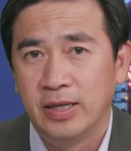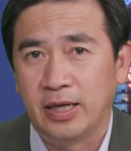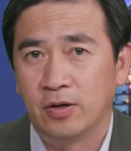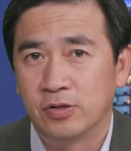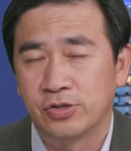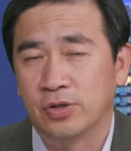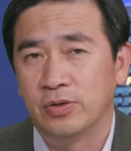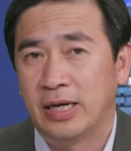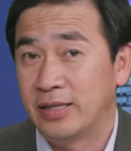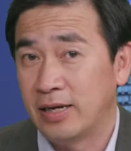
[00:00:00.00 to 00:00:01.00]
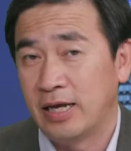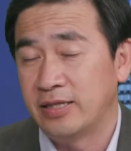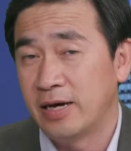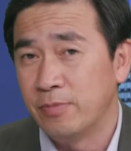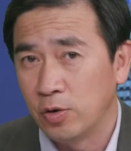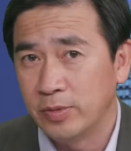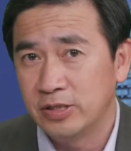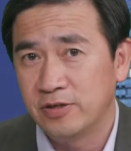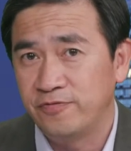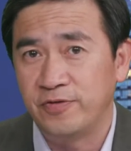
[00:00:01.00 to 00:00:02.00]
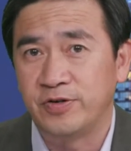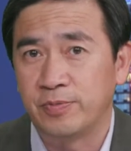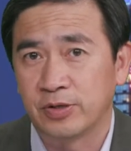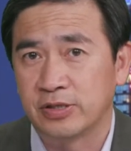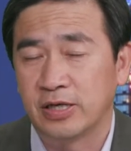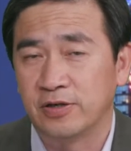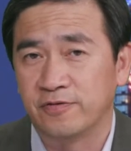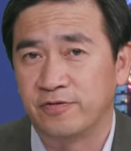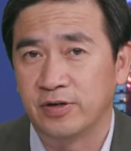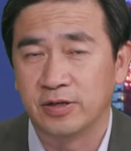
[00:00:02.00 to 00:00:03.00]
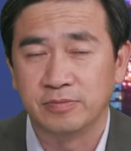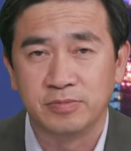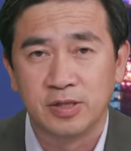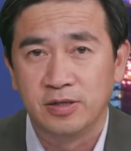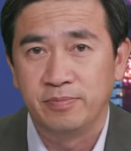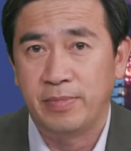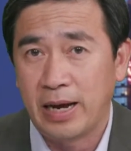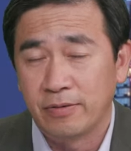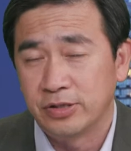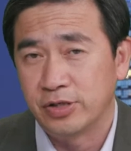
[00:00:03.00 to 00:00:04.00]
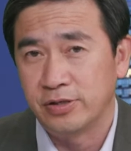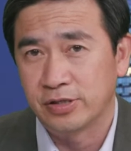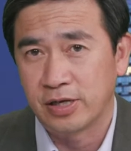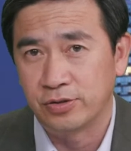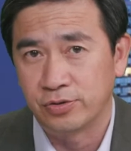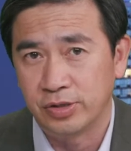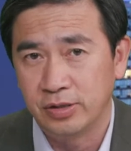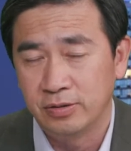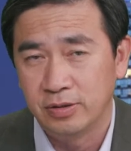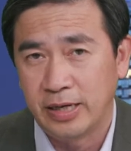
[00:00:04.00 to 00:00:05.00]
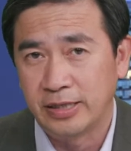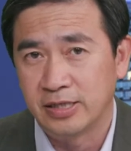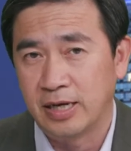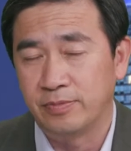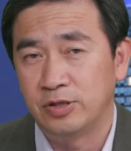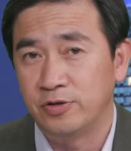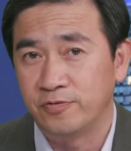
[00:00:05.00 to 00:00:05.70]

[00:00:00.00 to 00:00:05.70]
And also at that moment, 50% of marriage in this country ended up in